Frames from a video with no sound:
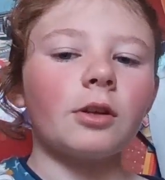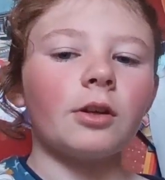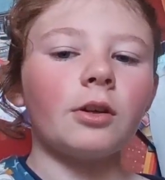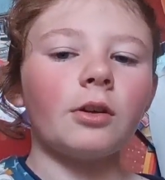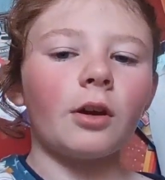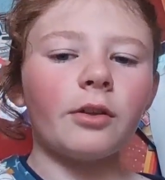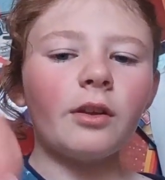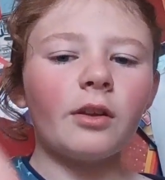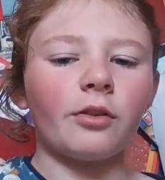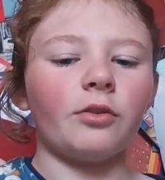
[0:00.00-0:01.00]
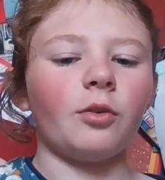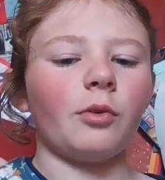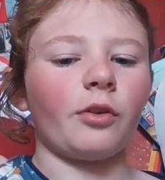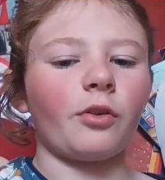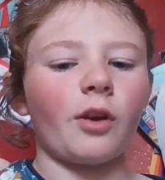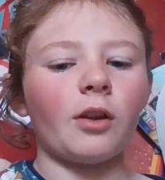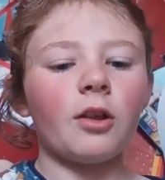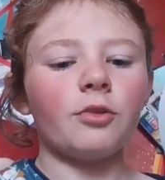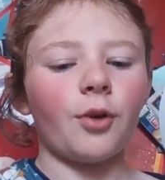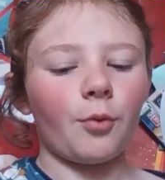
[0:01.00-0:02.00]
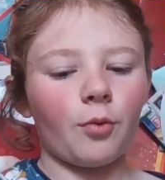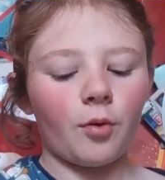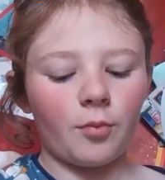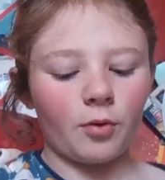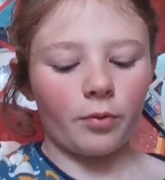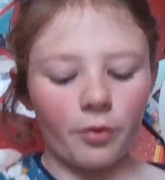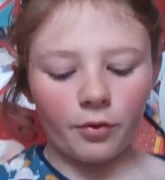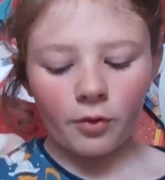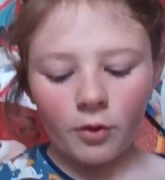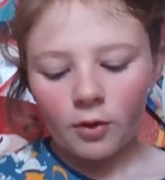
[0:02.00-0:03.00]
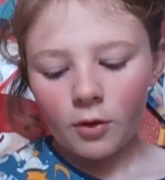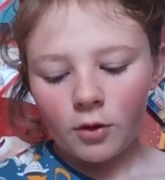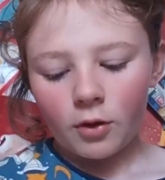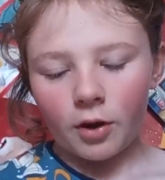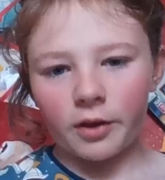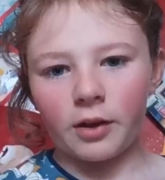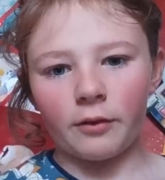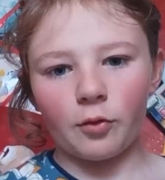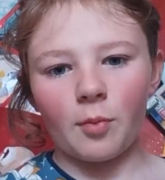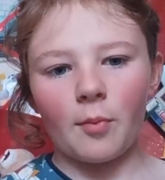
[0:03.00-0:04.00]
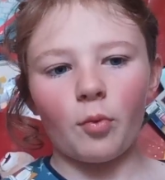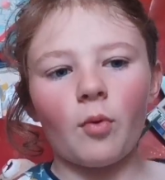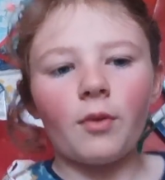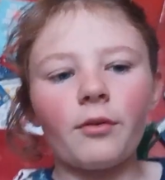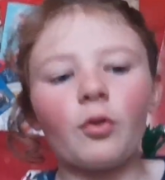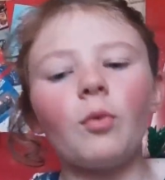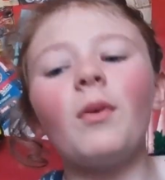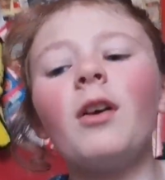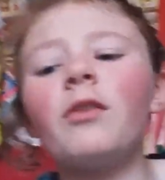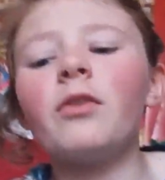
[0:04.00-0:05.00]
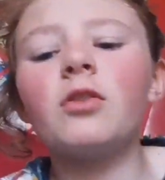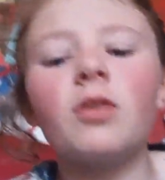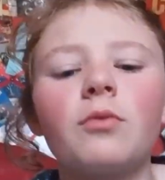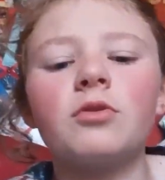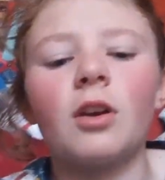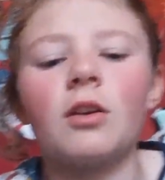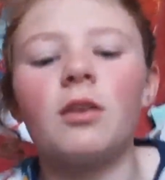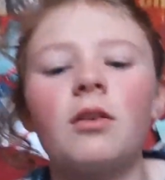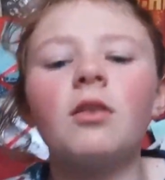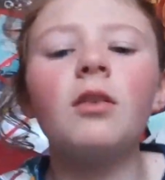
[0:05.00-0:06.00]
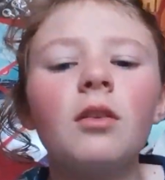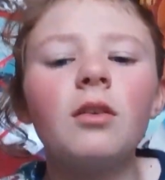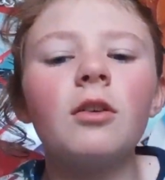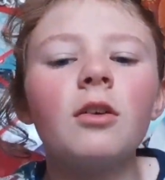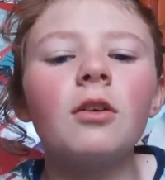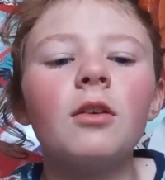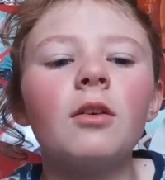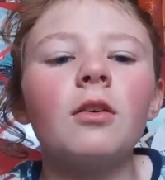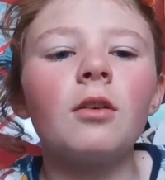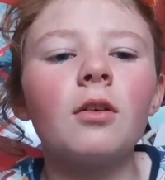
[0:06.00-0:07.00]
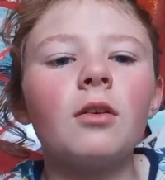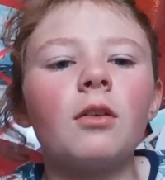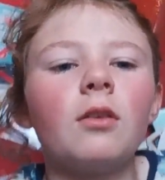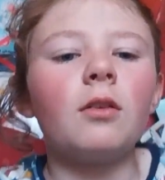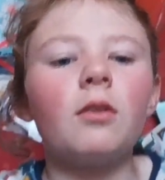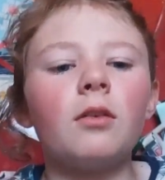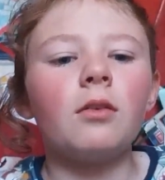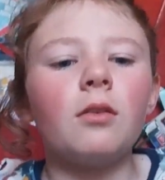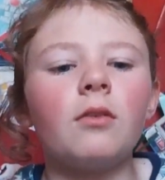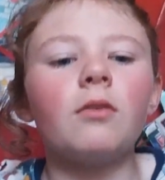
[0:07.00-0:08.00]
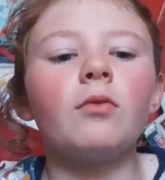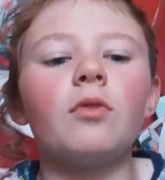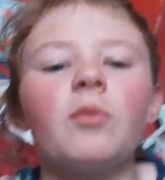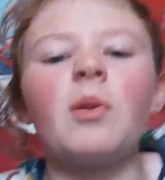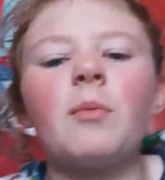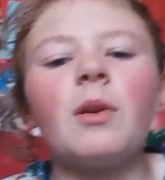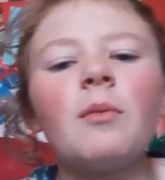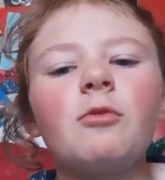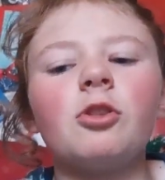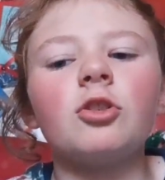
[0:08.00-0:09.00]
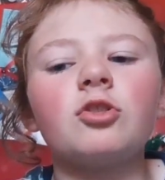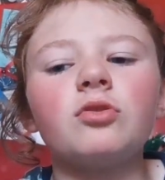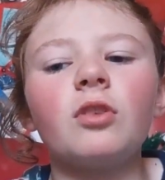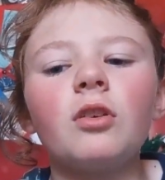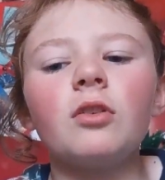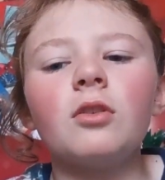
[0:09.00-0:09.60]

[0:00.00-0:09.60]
I think he's new in this colour. Don't quote me on this. I can never remember what it was. I've got. Why is it so shaky? Could I? You can sort of see an M&M collection there.